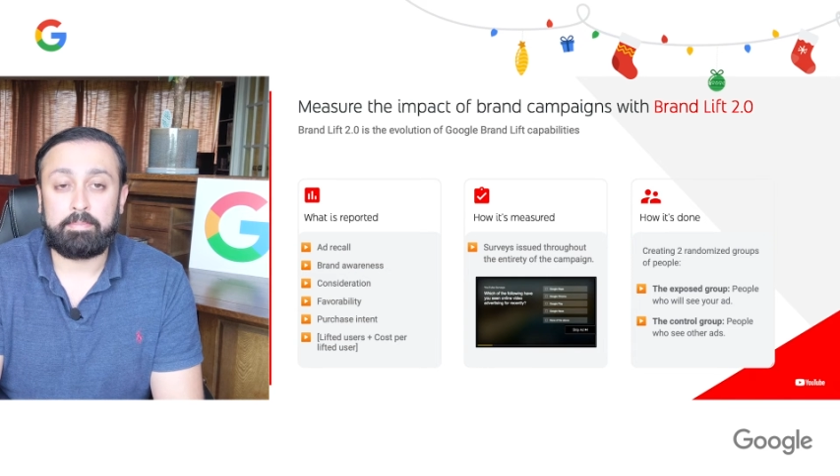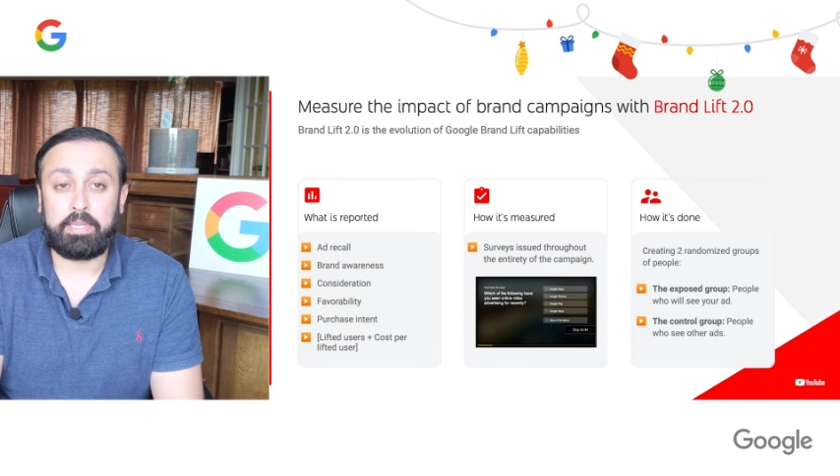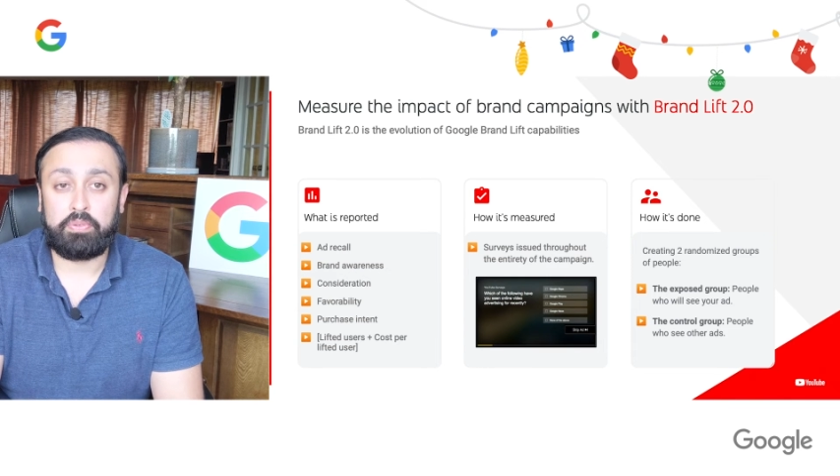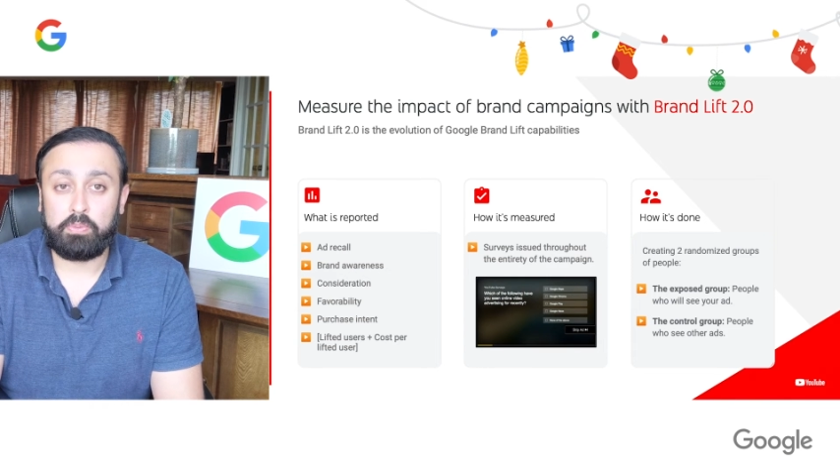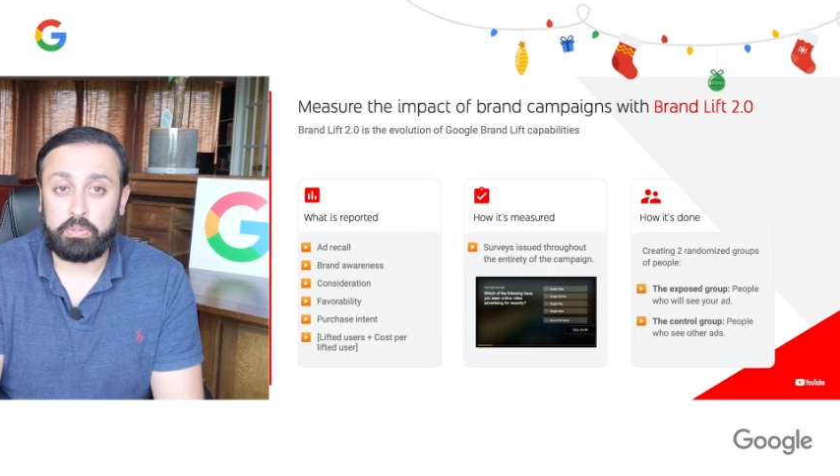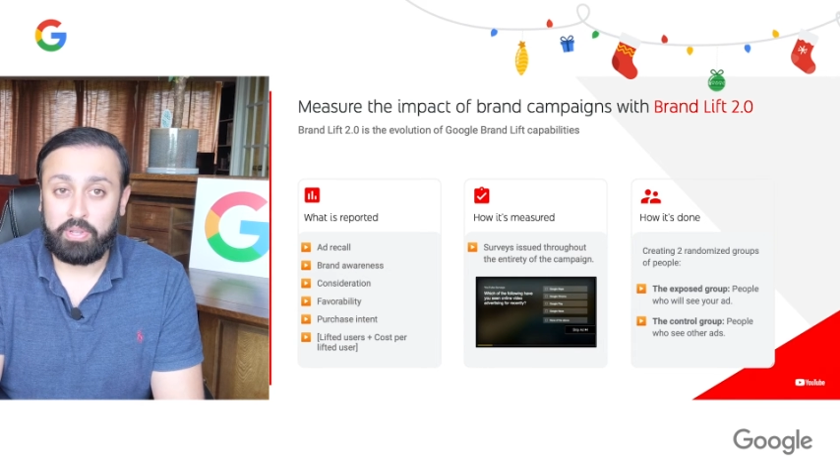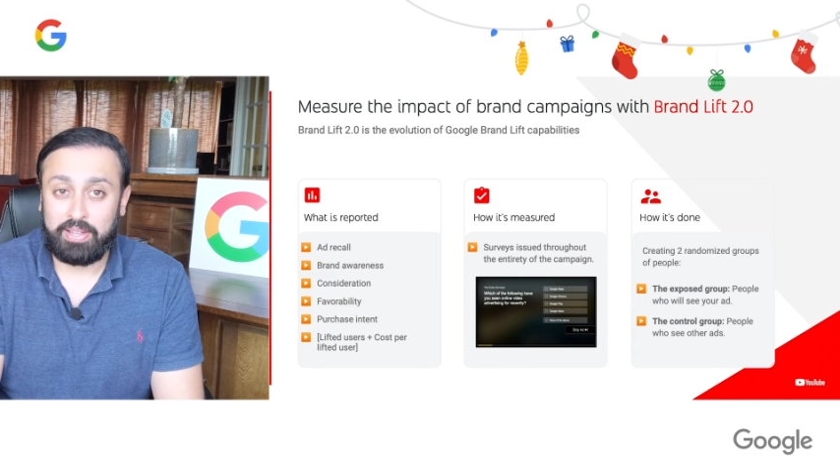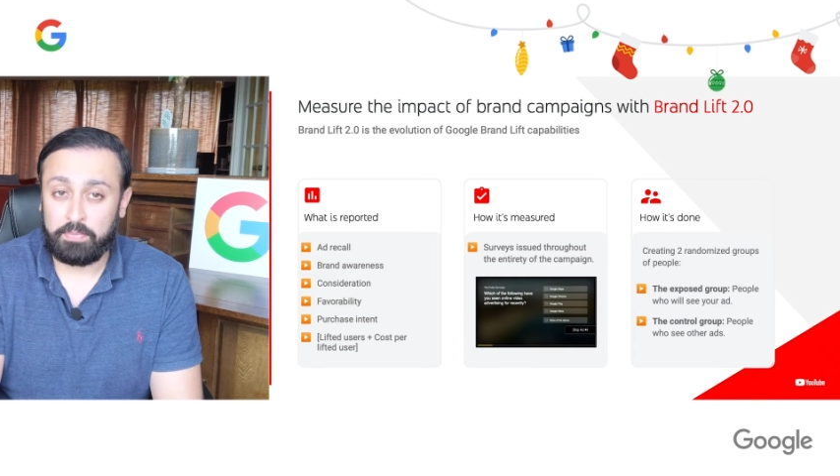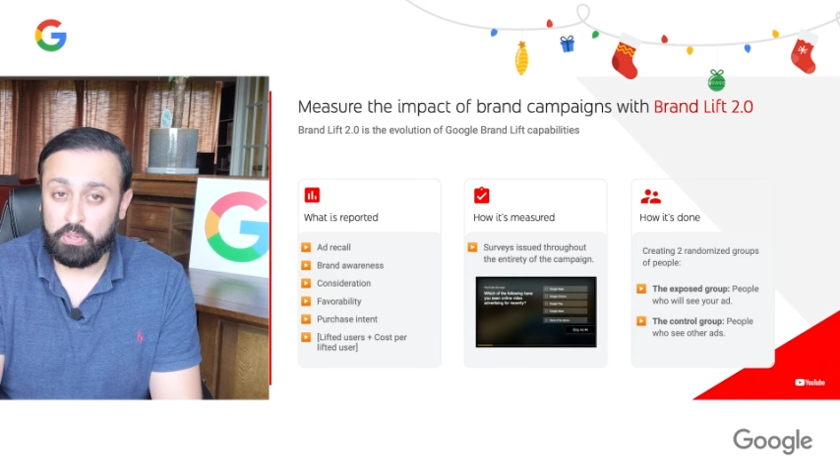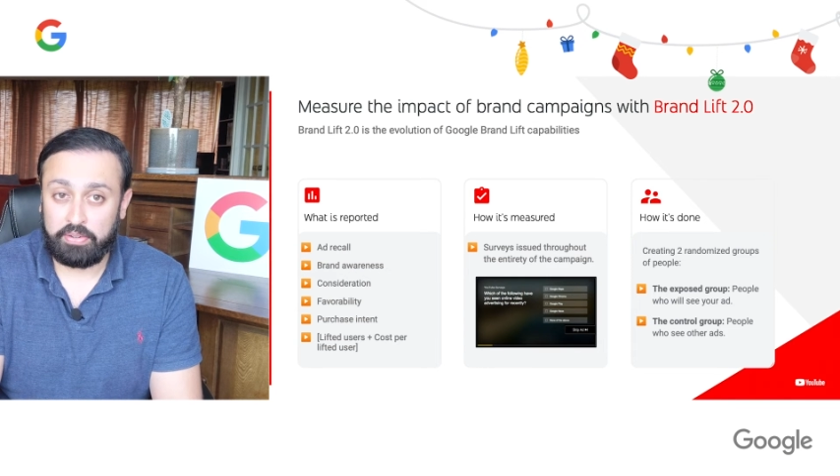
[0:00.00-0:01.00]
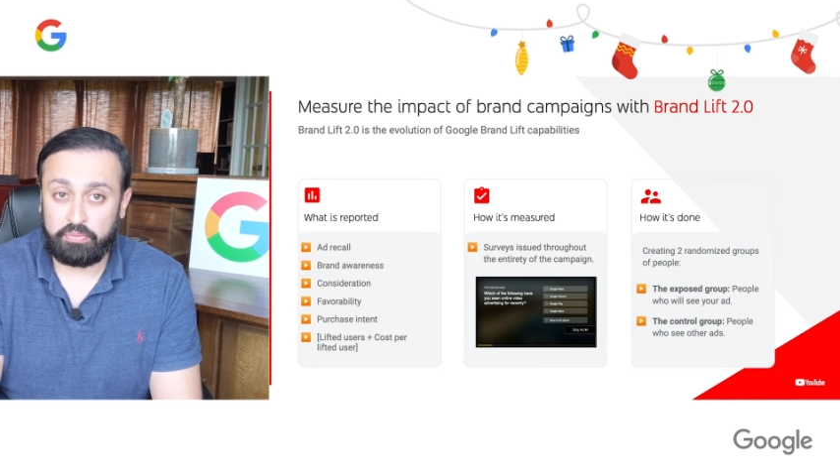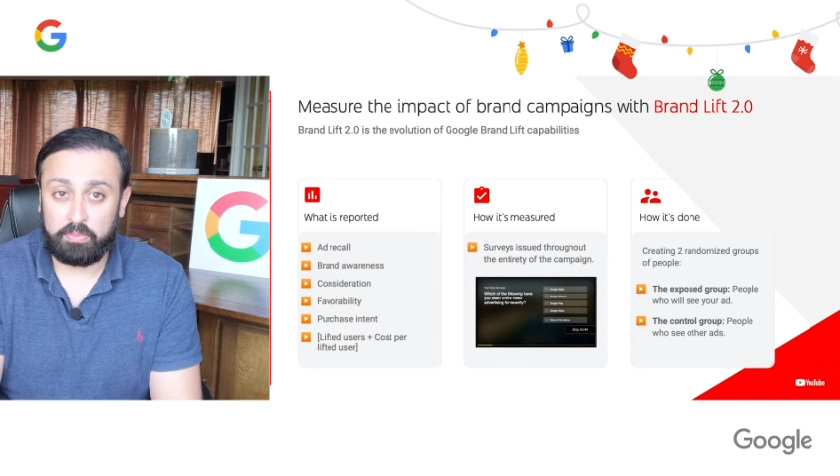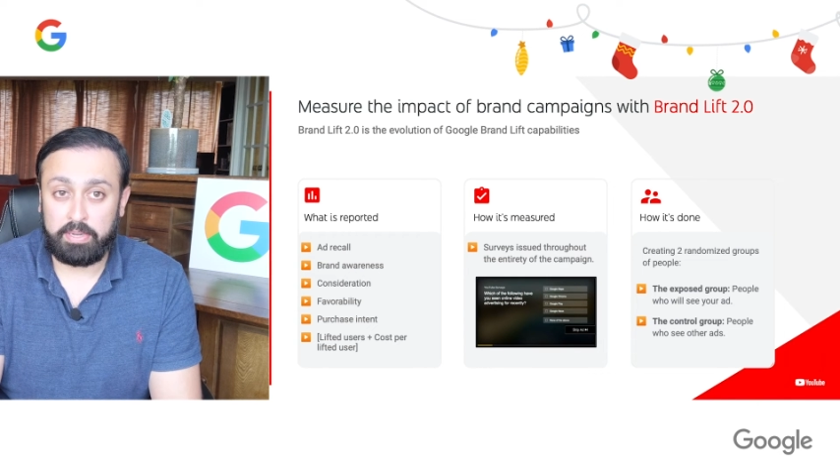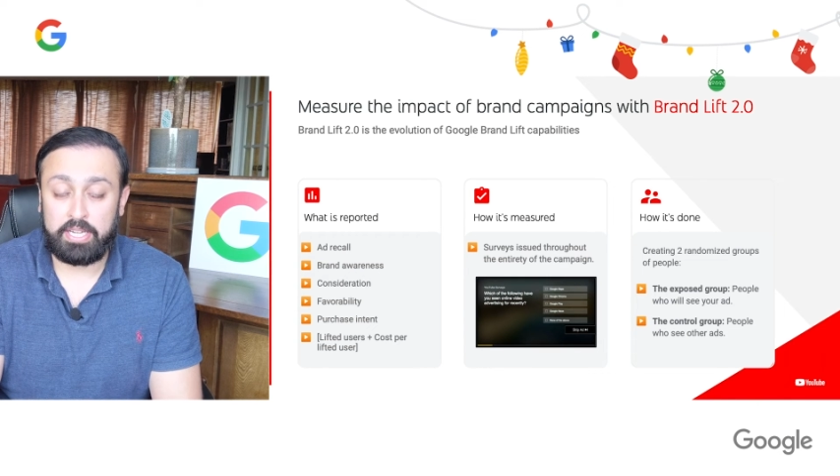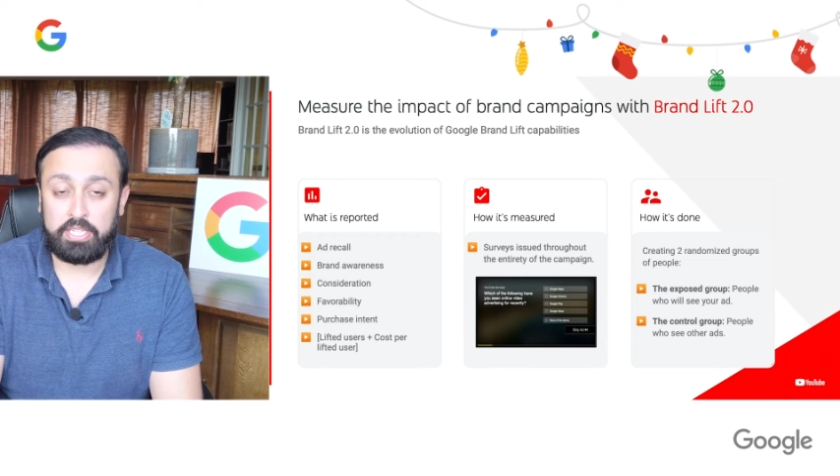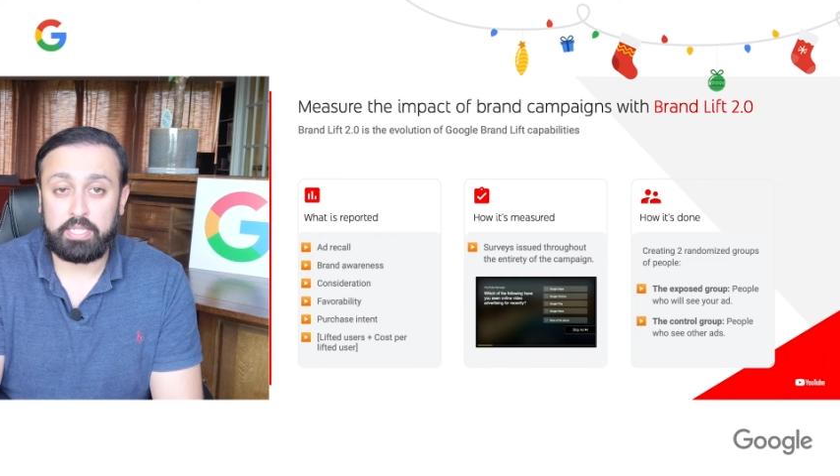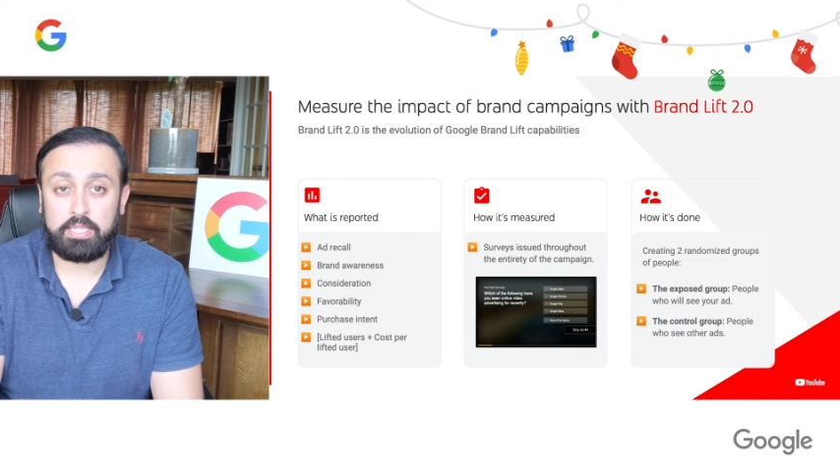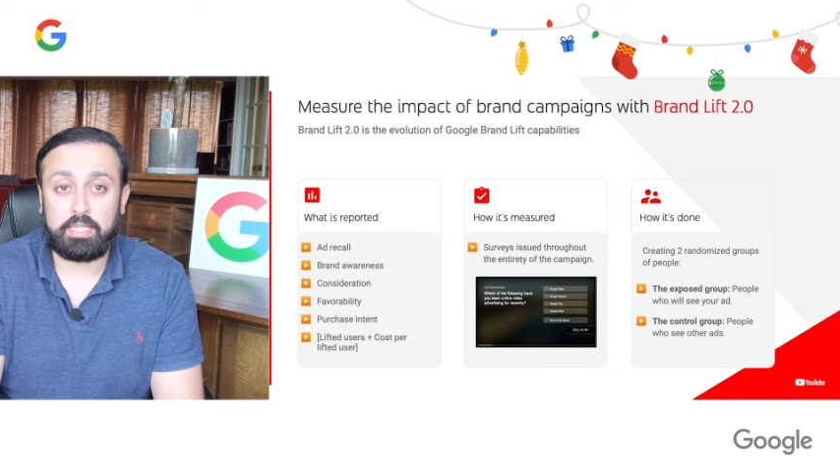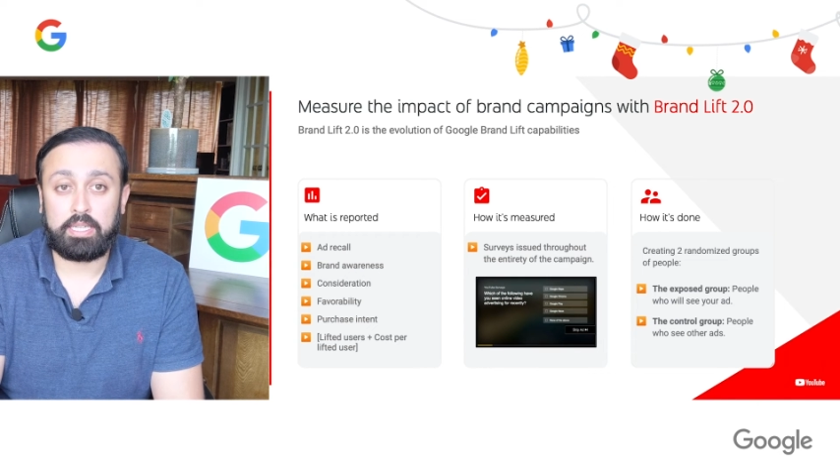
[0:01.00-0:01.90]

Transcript: If you want to have more information